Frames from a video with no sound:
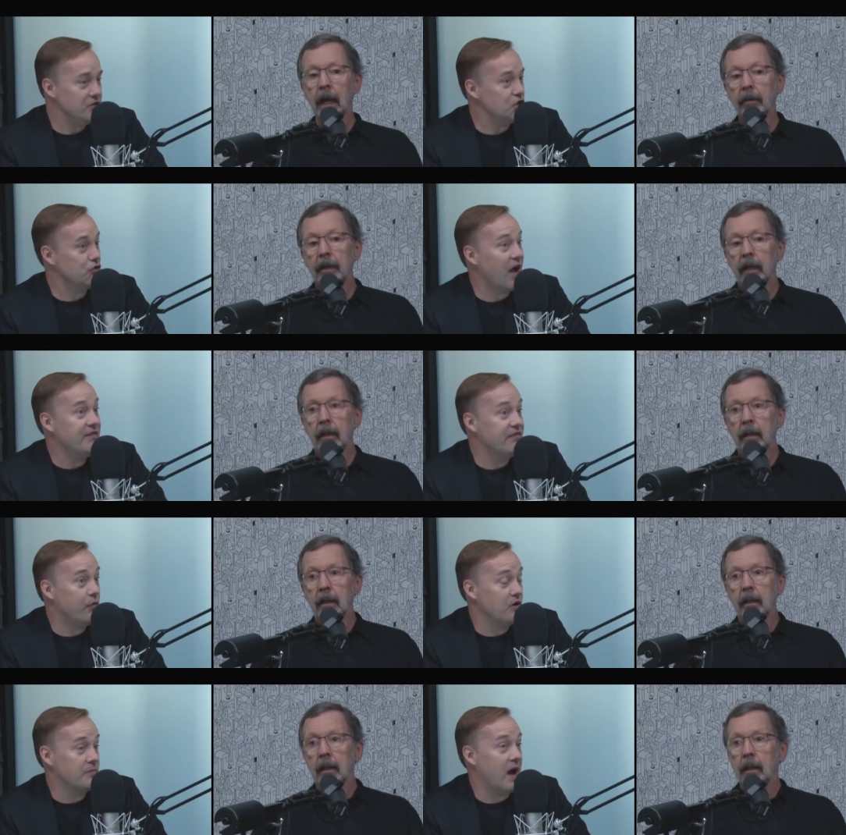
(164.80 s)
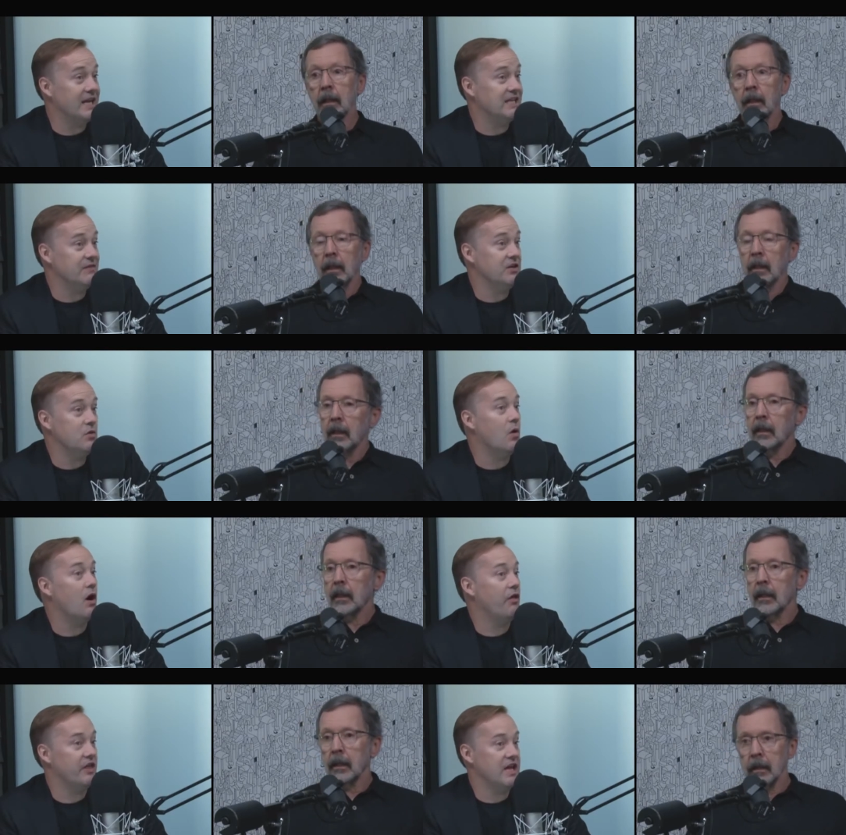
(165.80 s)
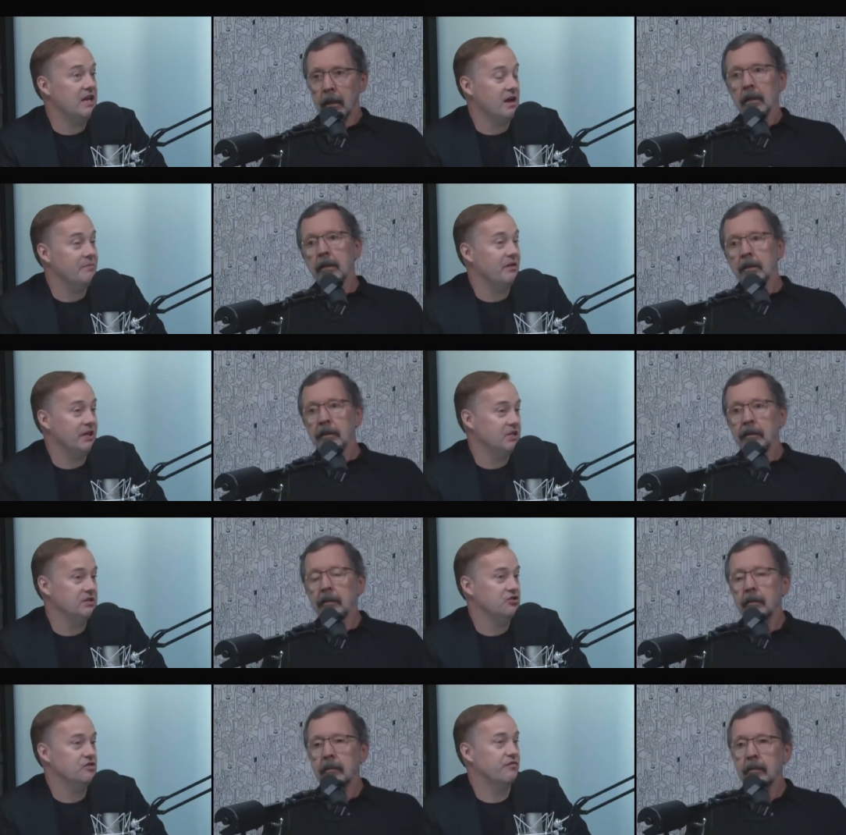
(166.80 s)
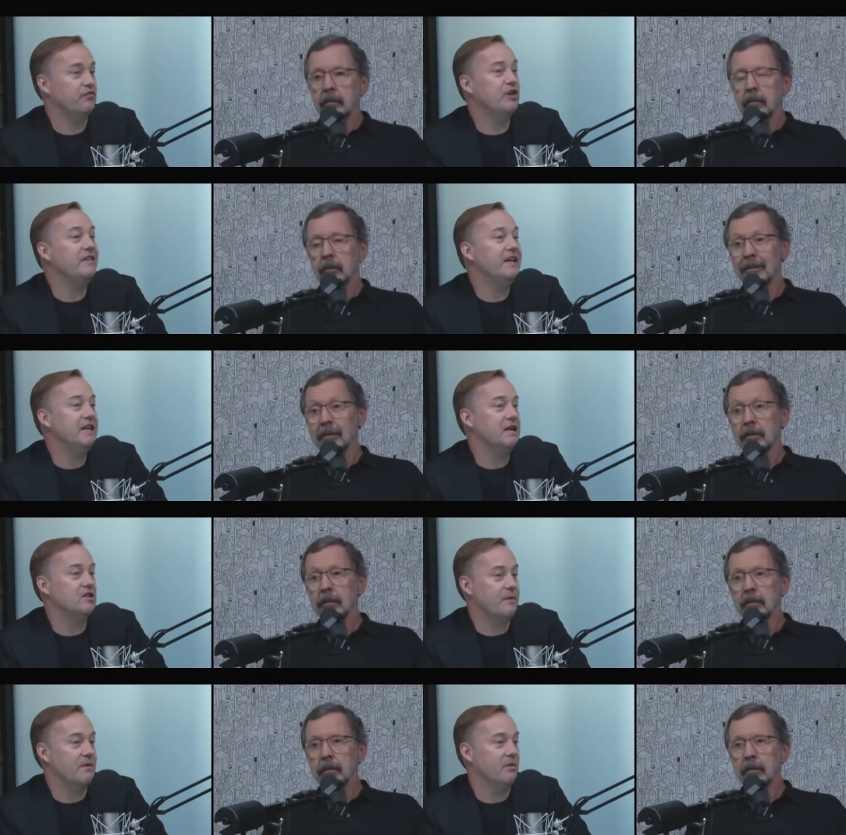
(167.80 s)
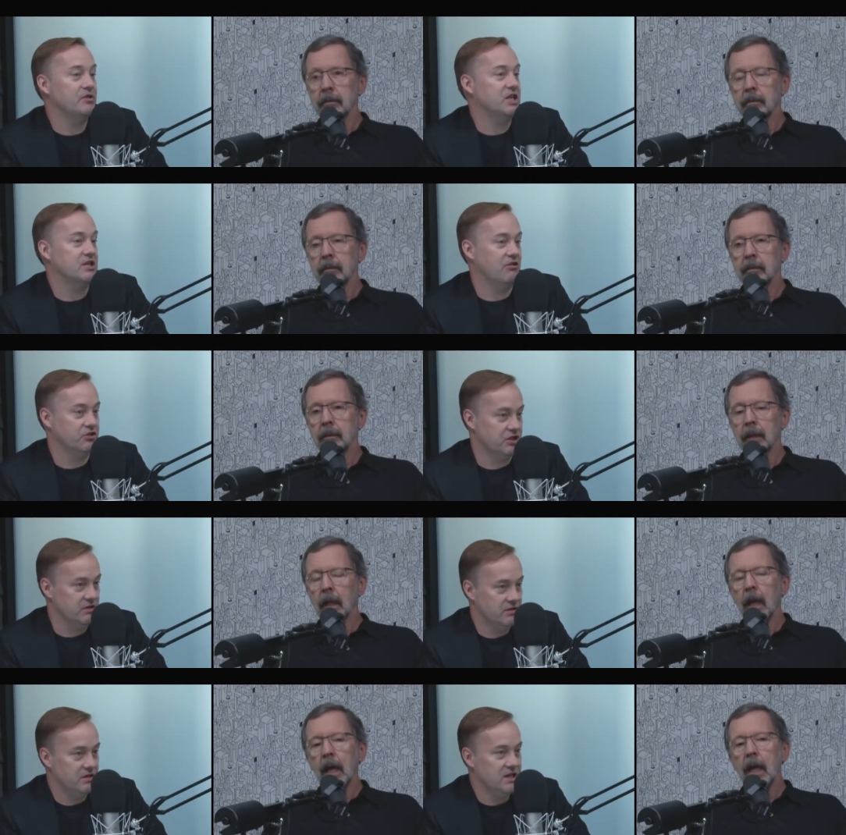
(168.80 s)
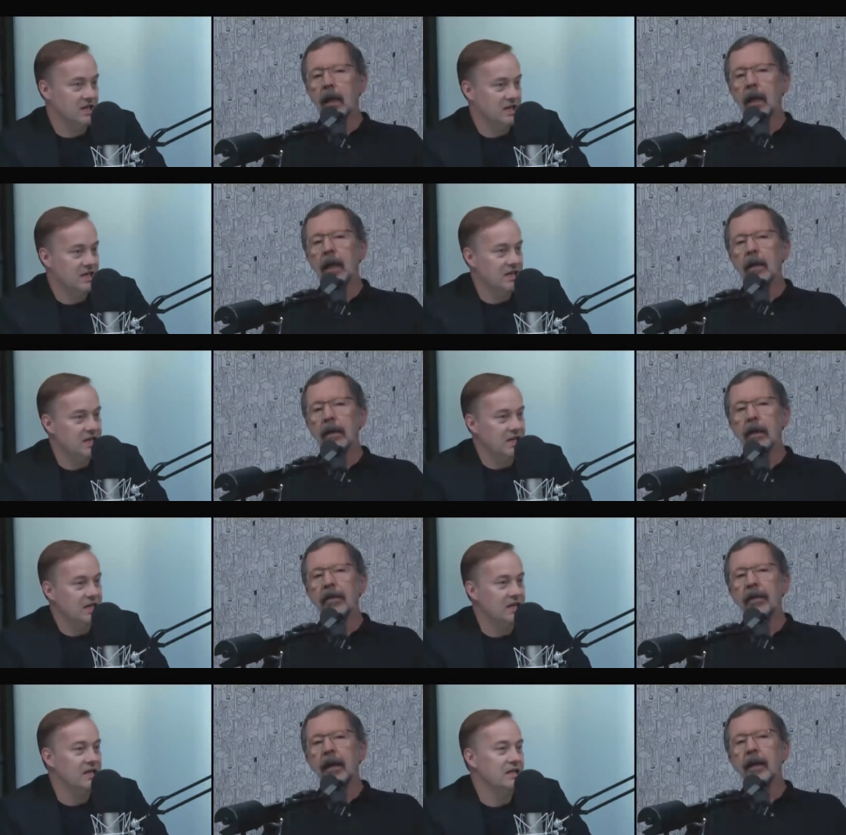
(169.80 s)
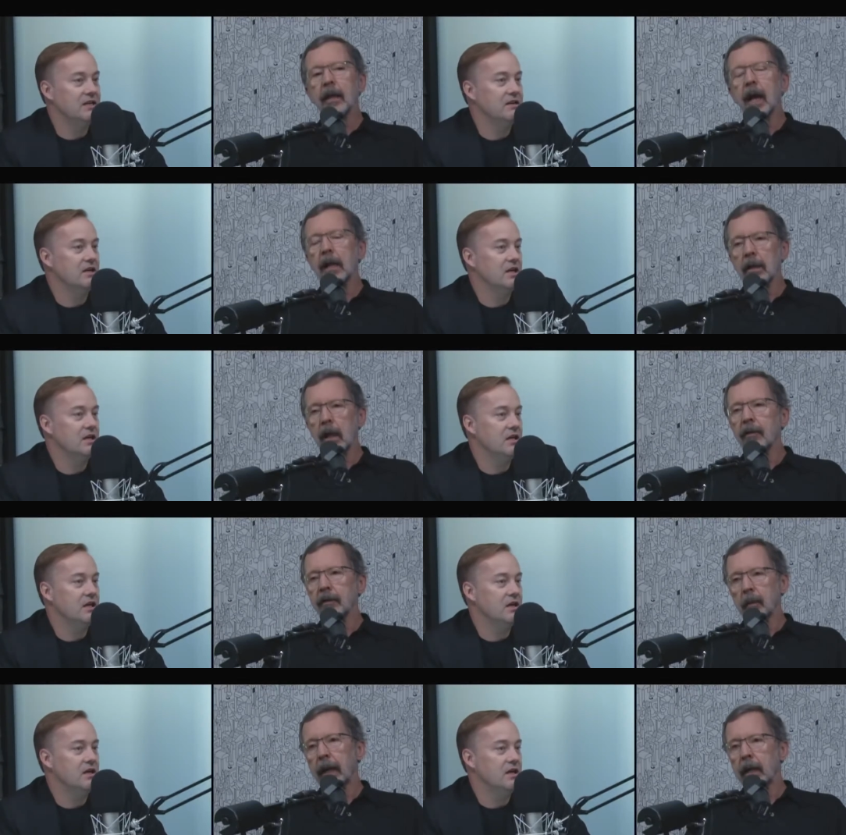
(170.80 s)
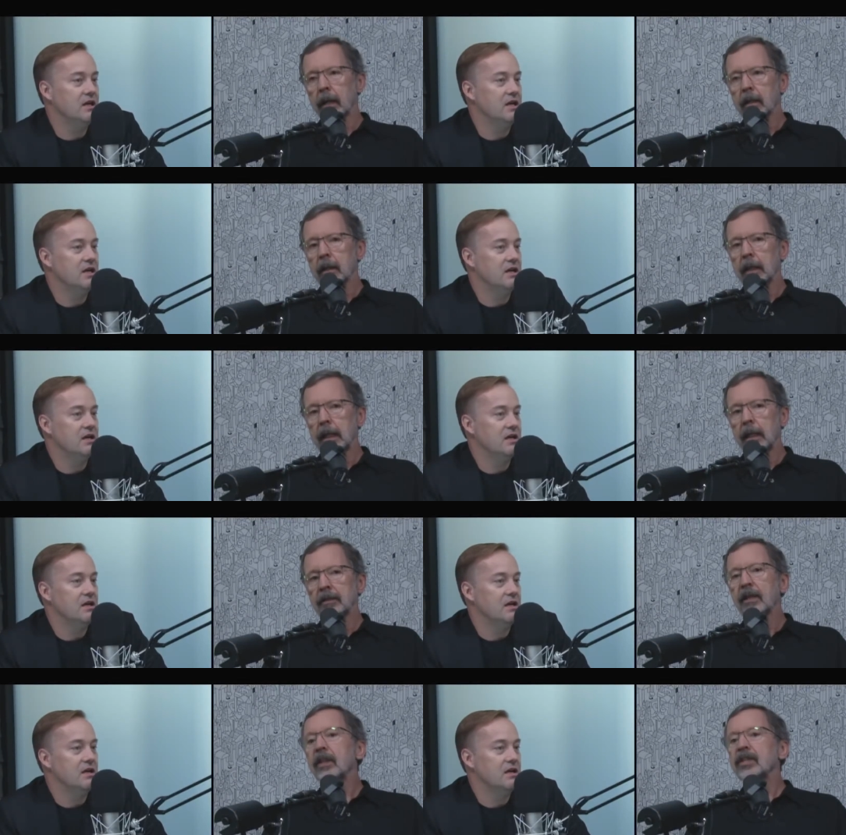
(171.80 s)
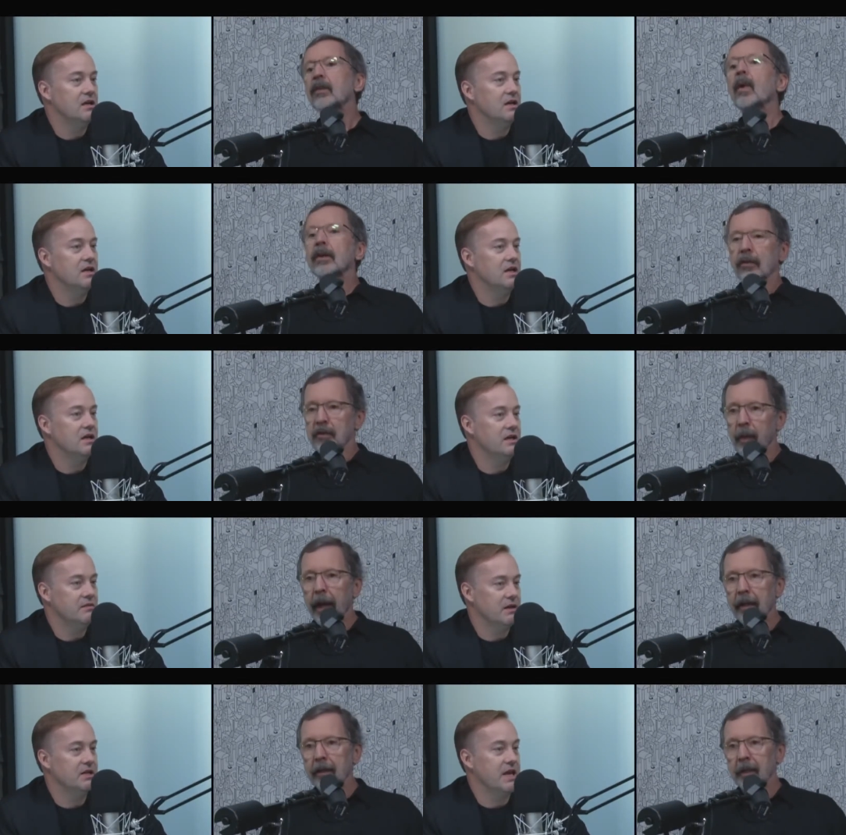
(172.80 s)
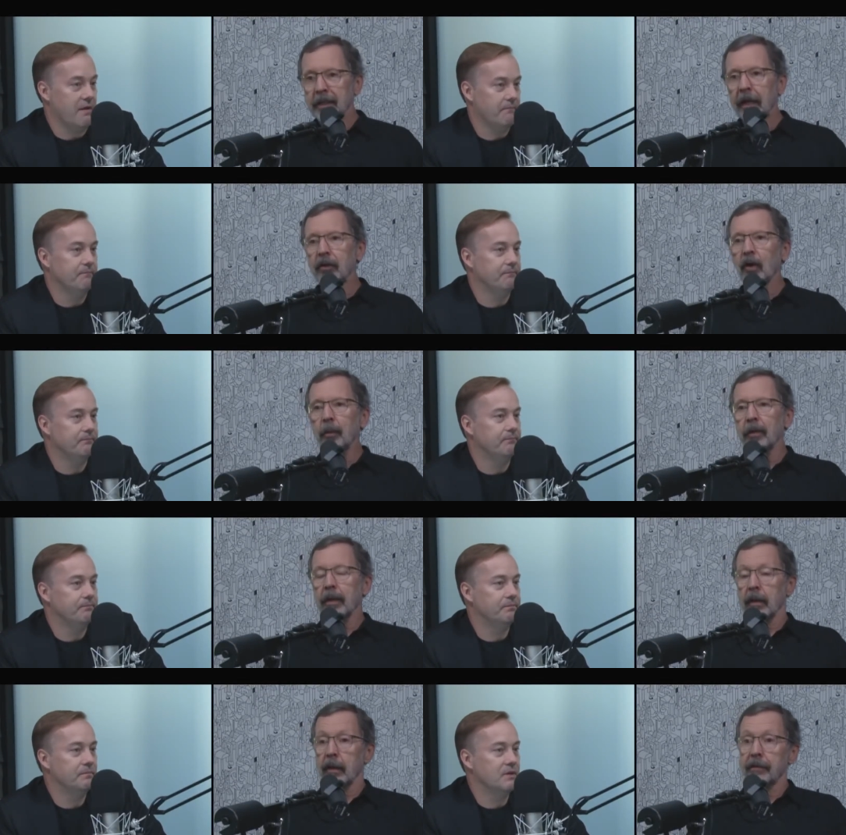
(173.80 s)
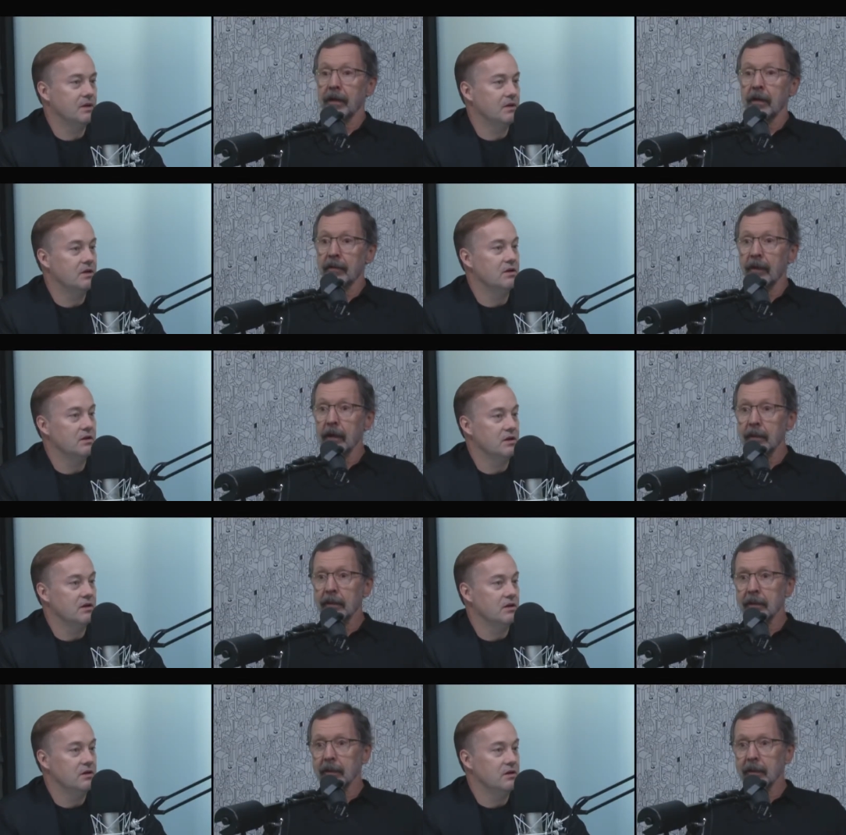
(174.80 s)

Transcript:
Speaker 1: It yeah. was driving force behind giving you all the ability to just freely experiment with technology.
Speaker 2: It, the, the thing that I loved about it, and is that this in retrospect, yeah. because I grew up with the fear of the